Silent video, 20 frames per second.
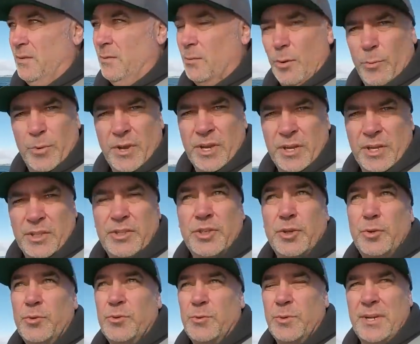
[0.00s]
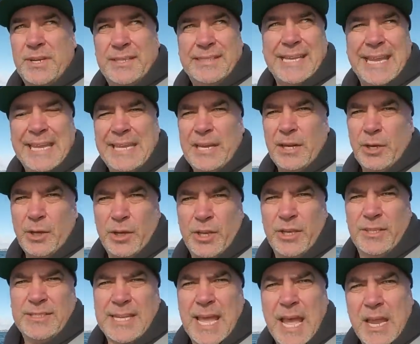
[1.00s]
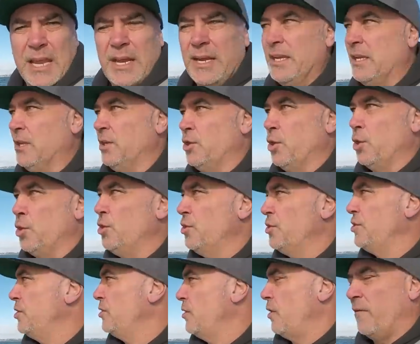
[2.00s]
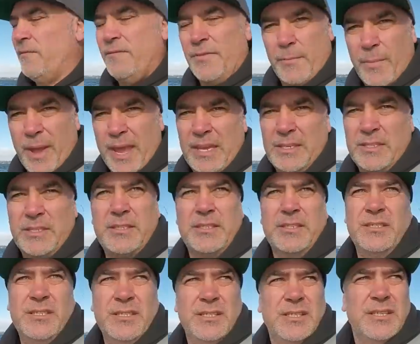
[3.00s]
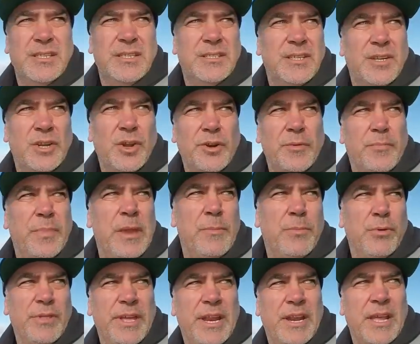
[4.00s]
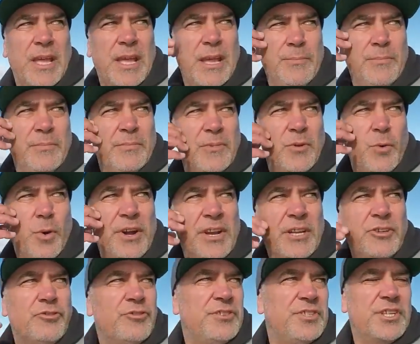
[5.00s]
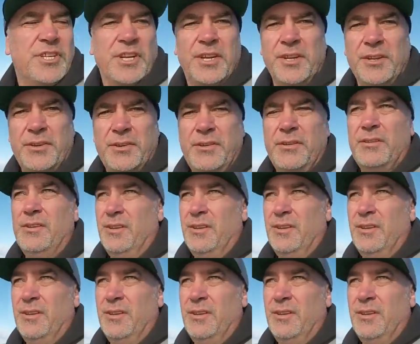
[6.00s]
What we're going to do is we're going to take a look at targeting gurnard off the bays. There's a lot of people that are quite interested in it,